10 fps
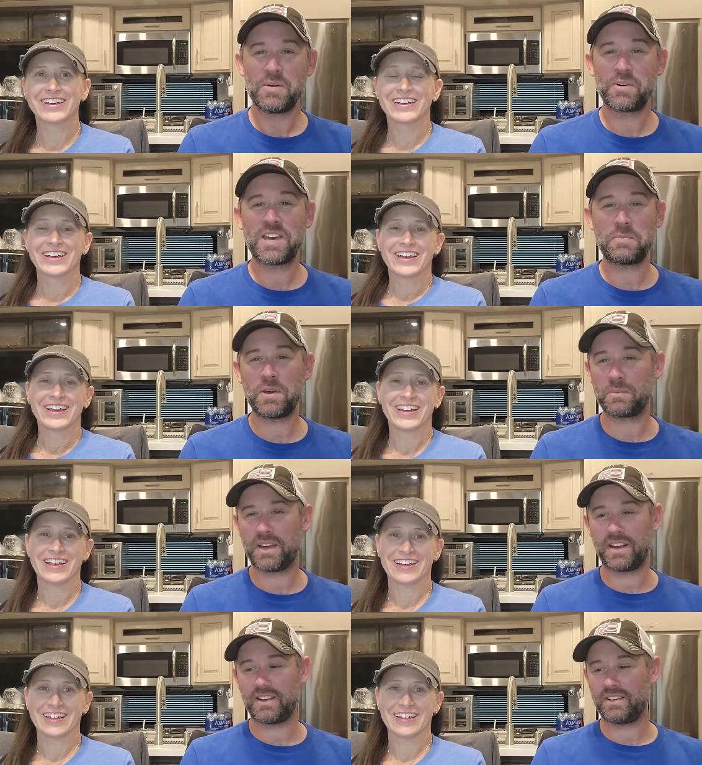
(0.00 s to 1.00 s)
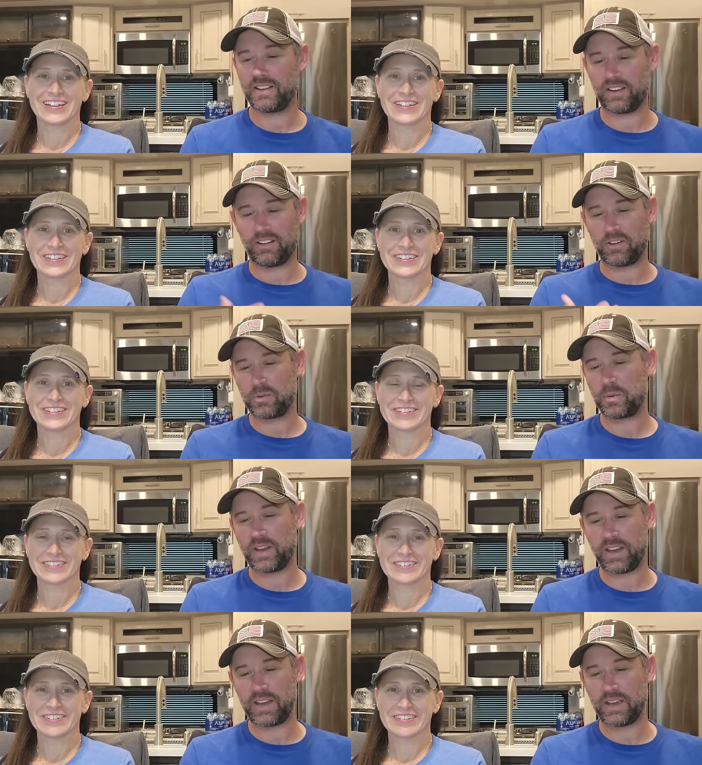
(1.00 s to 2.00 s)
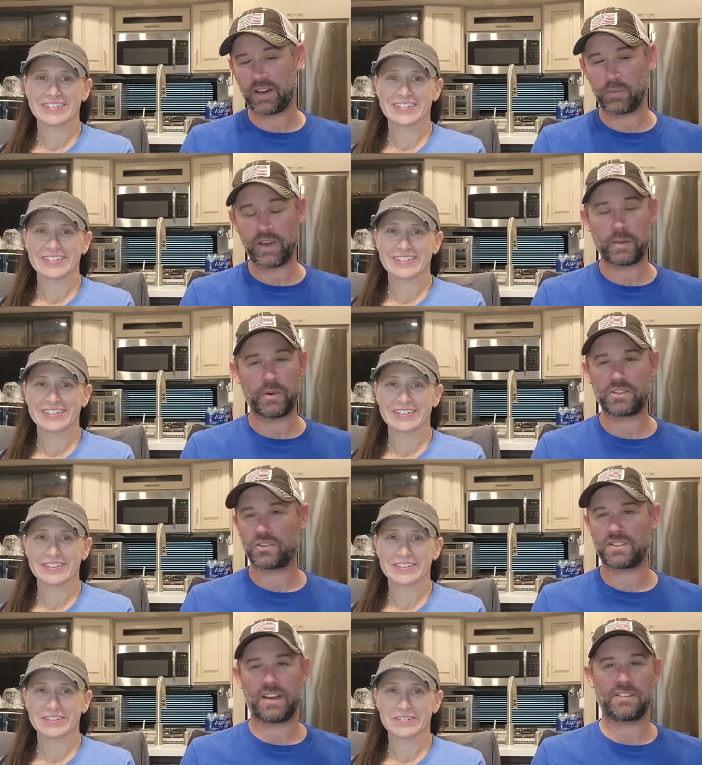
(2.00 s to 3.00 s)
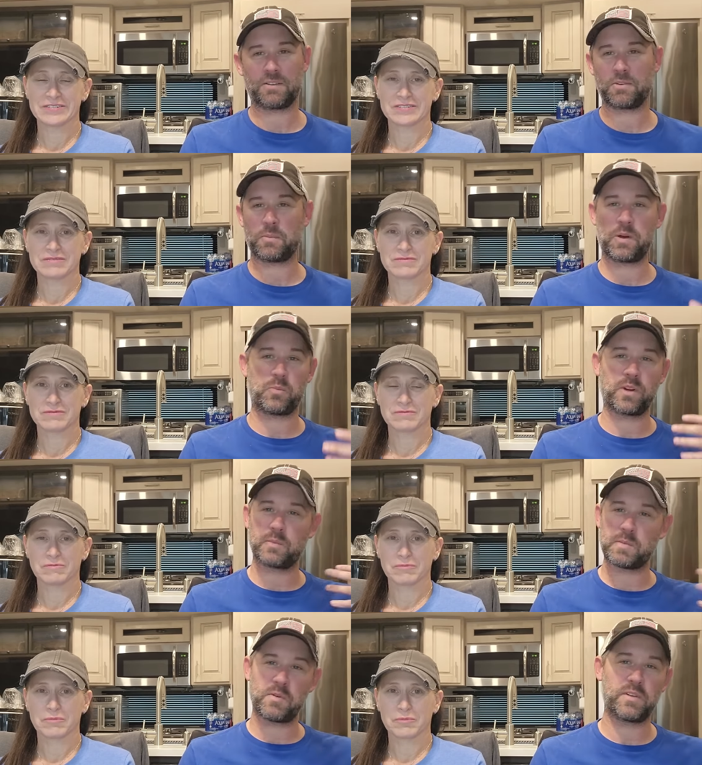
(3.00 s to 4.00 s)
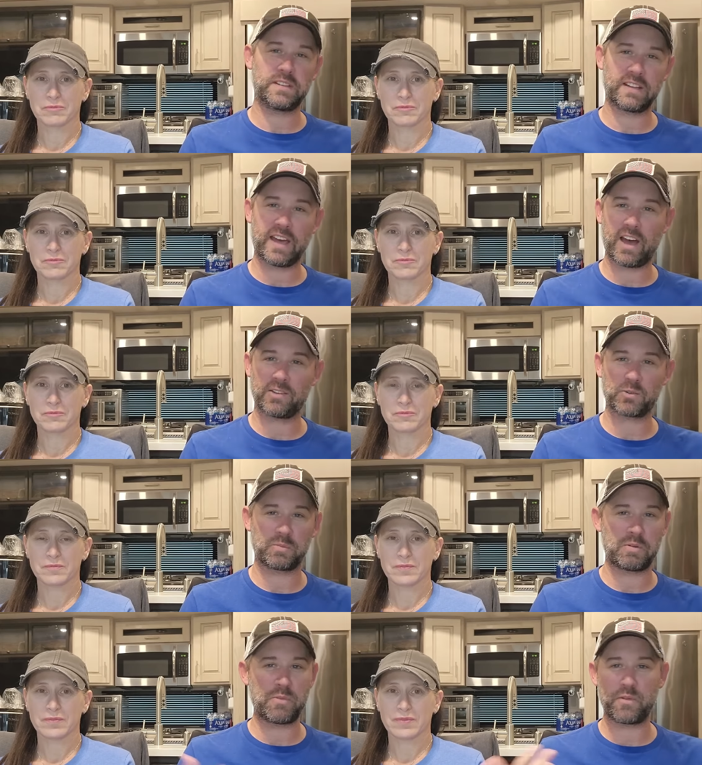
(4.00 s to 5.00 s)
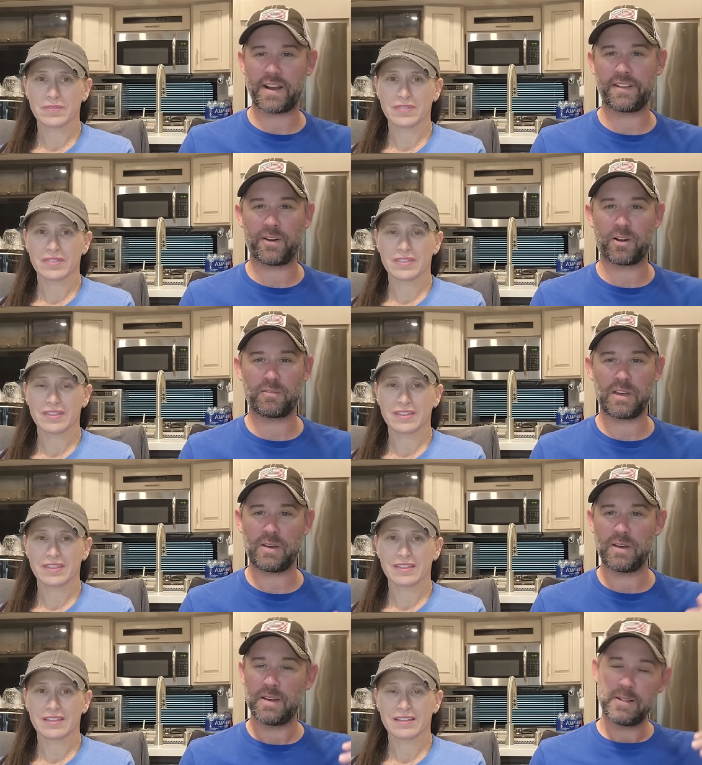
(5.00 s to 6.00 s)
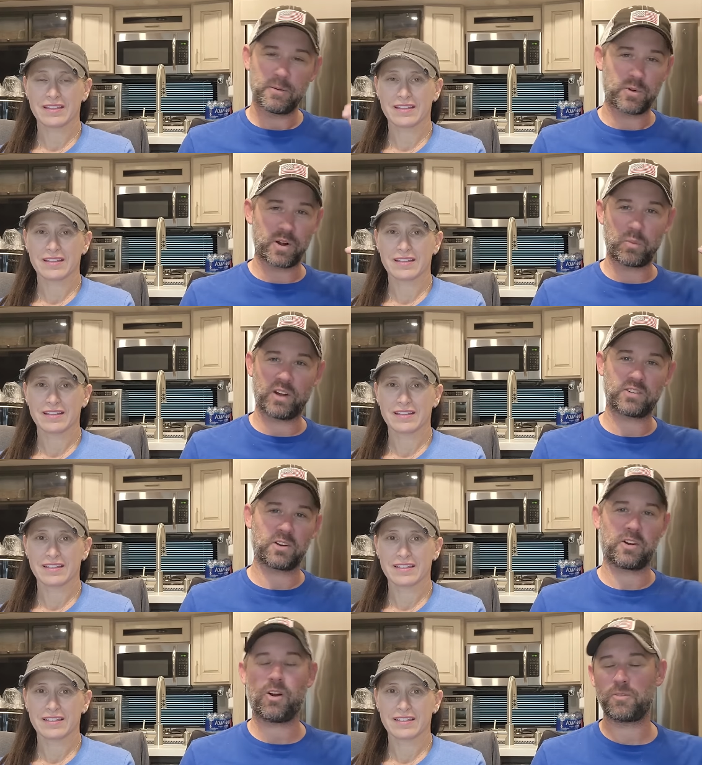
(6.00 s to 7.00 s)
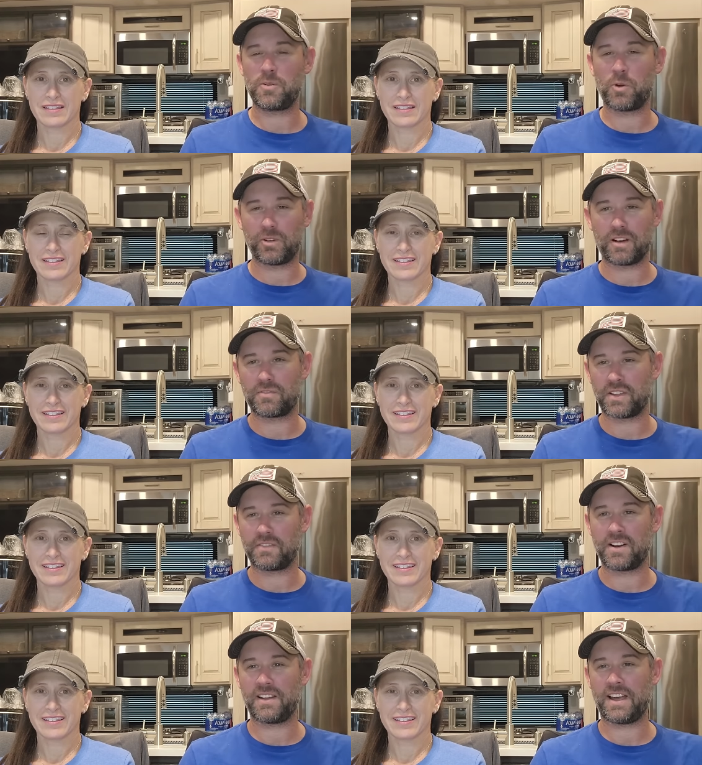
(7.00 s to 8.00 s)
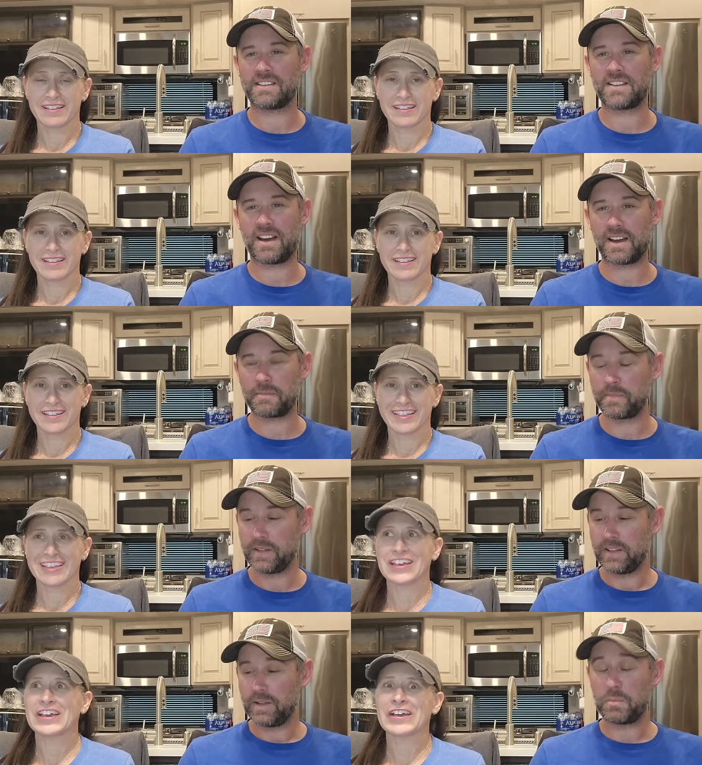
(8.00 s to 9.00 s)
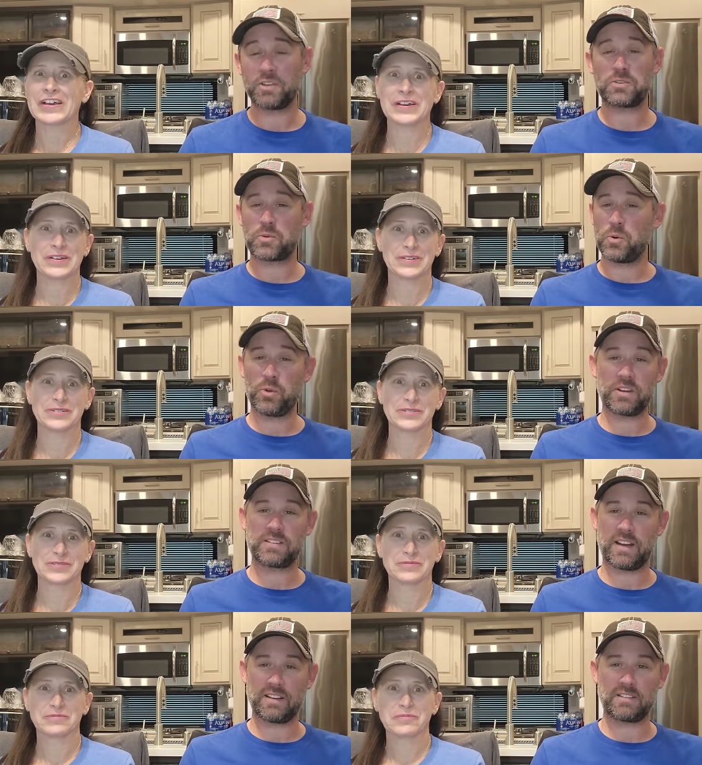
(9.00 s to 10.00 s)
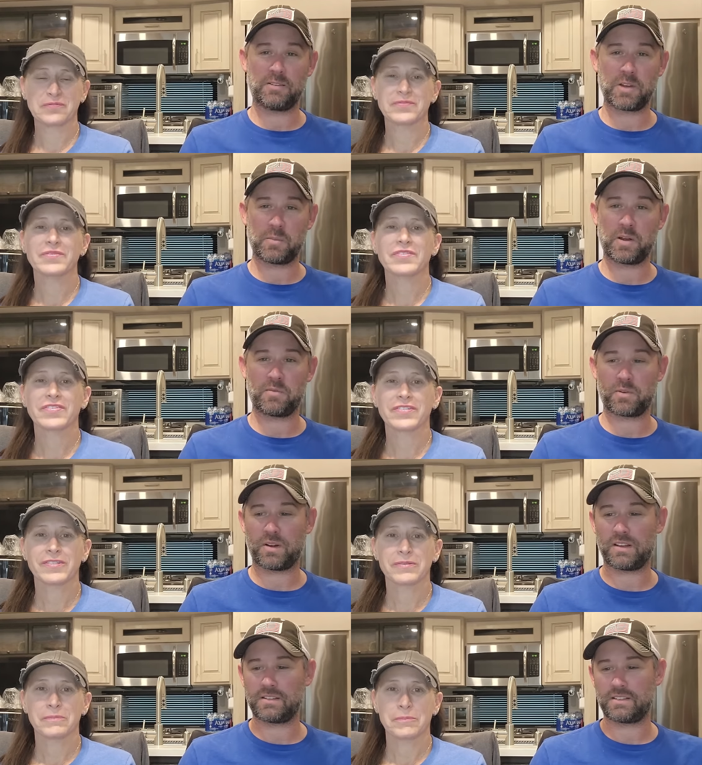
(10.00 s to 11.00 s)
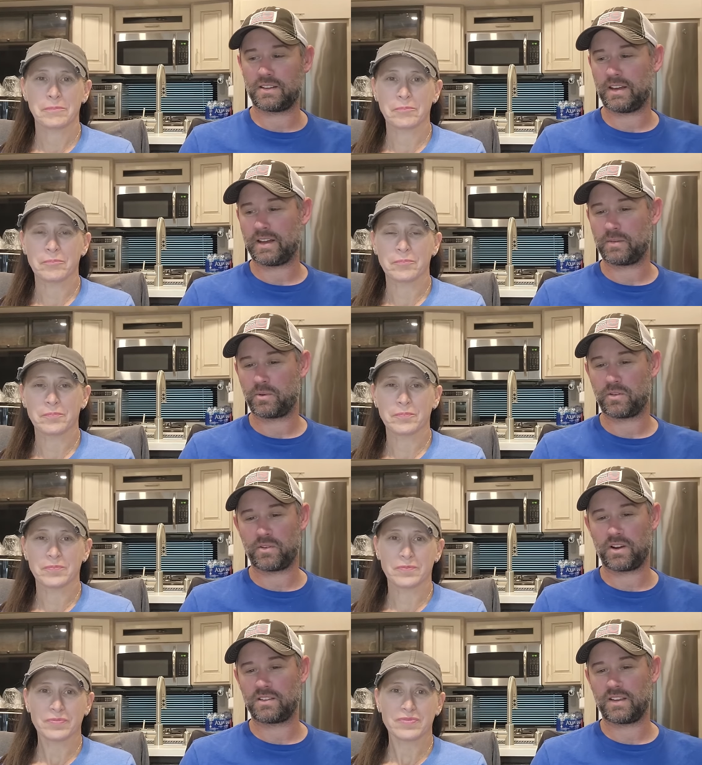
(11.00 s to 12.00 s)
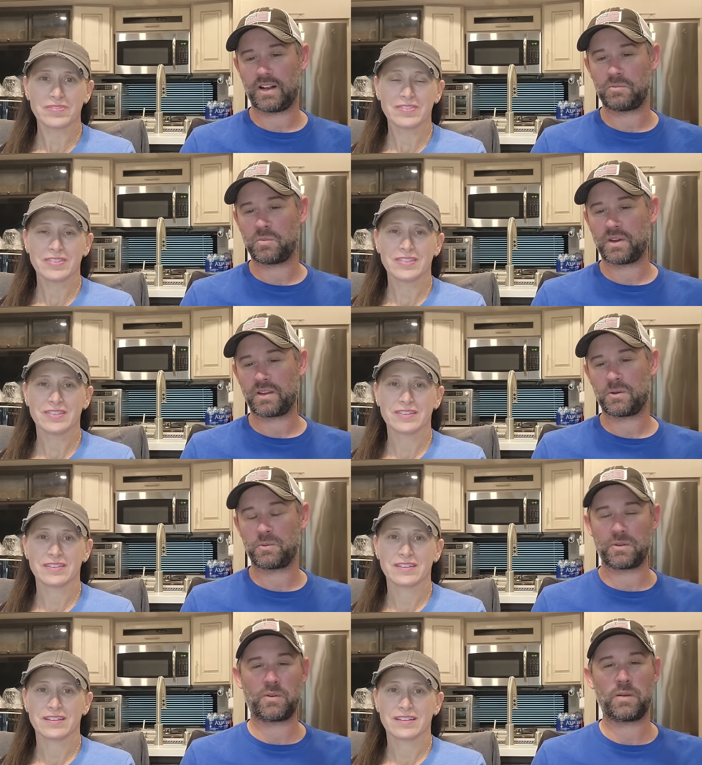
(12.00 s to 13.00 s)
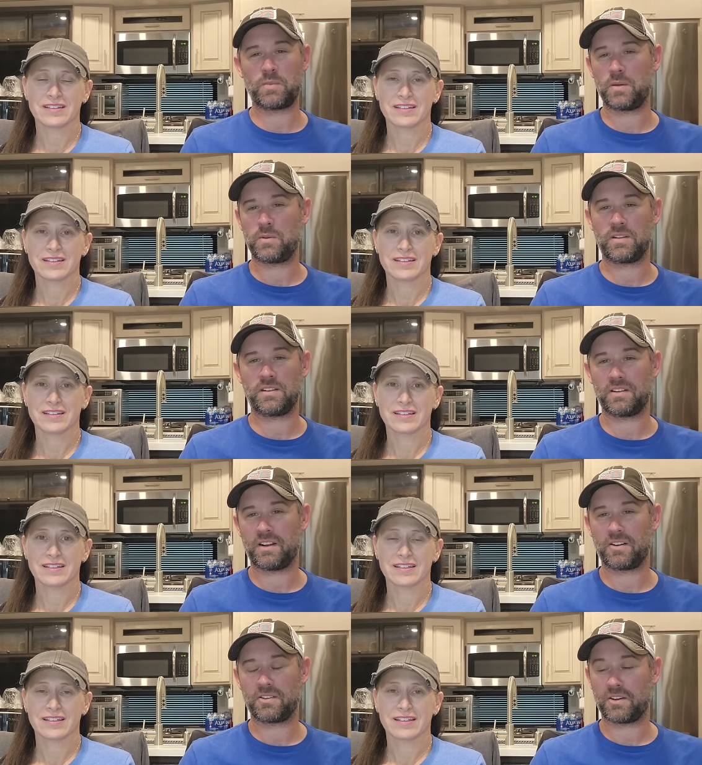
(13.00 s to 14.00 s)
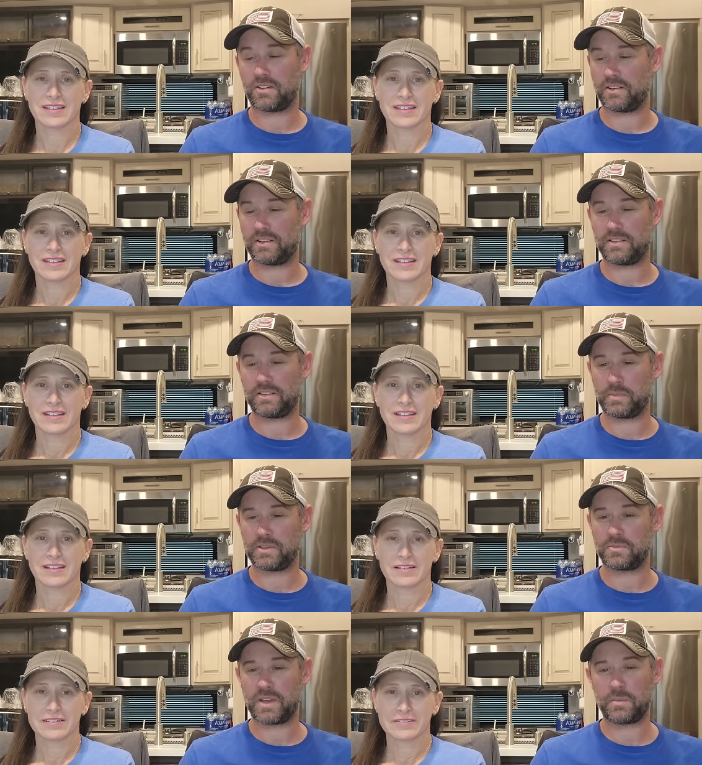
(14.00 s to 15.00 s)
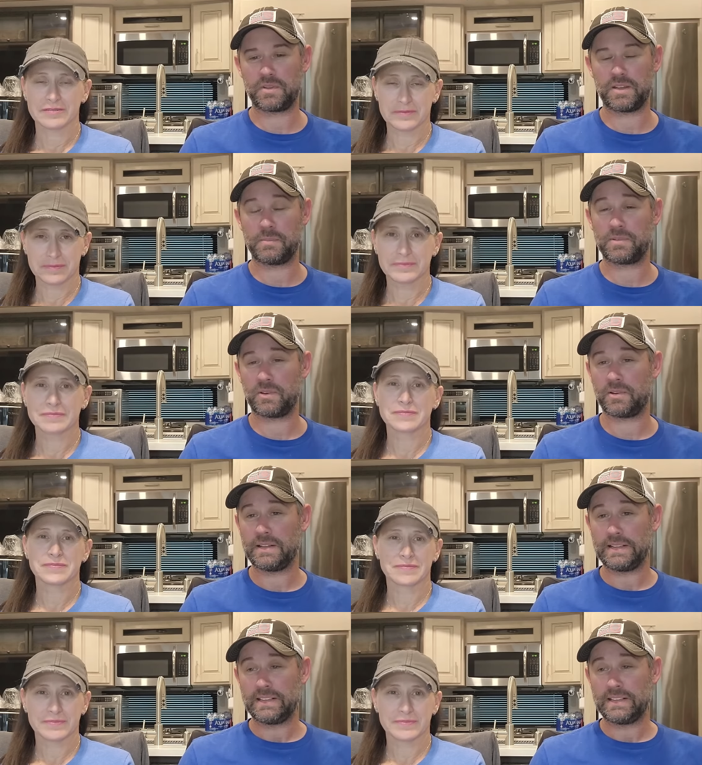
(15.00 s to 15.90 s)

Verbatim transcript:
Speaker 1: we'll keep you updated along the way. Uh, we got a bunch of exciting stuff coming up. We're going to be moving into the house. We're going to be moving out of the RV. We're going to watch our RV roll off for the very last time. Yeah. Bunch of cool and exciting stuff coming up for us. Uh, mm-hmm. Uh, we're very excited to be back here with the grandbaby and, the, and our daughter and spend some time with them. So